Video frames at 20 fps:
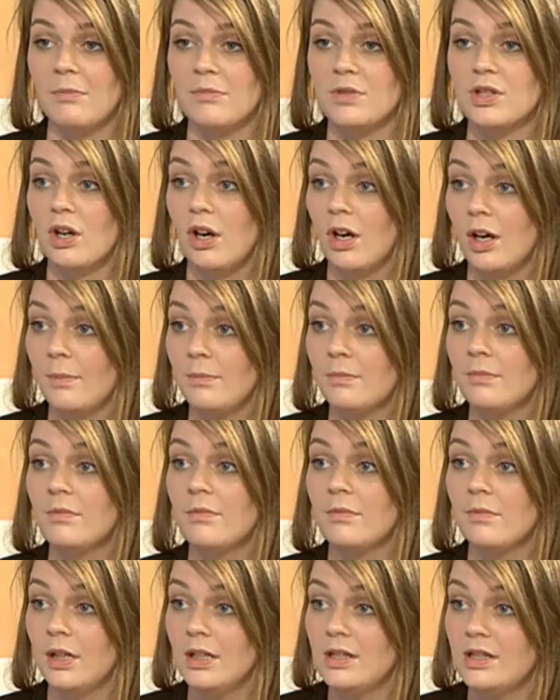Time
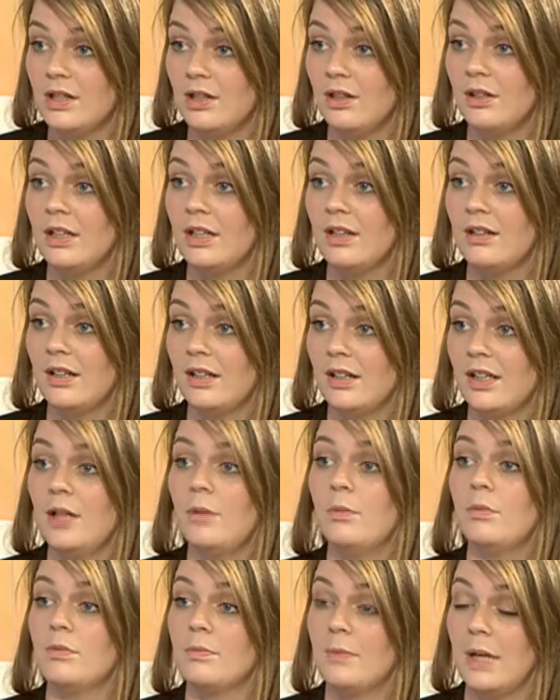is the only thing that
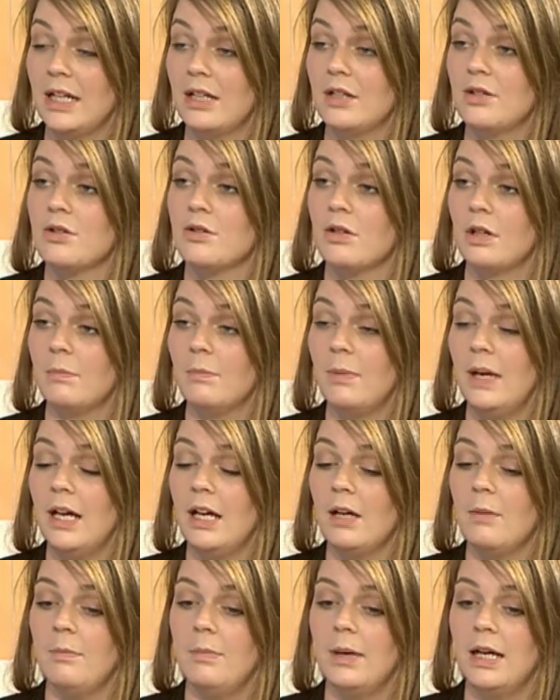will make it shrink
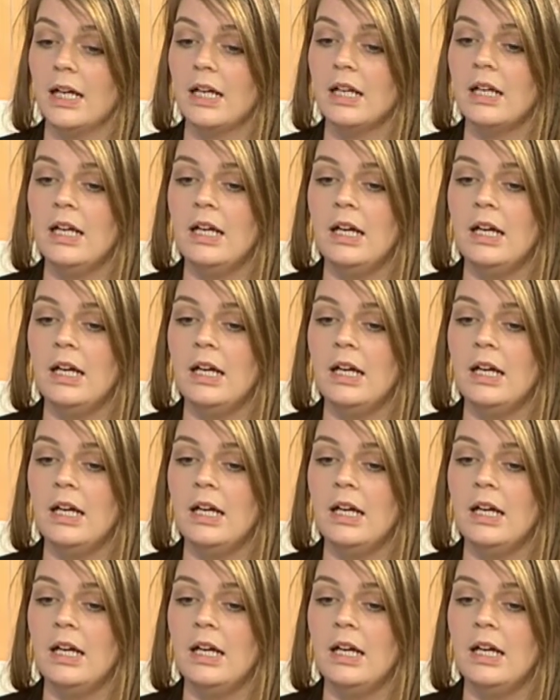back, but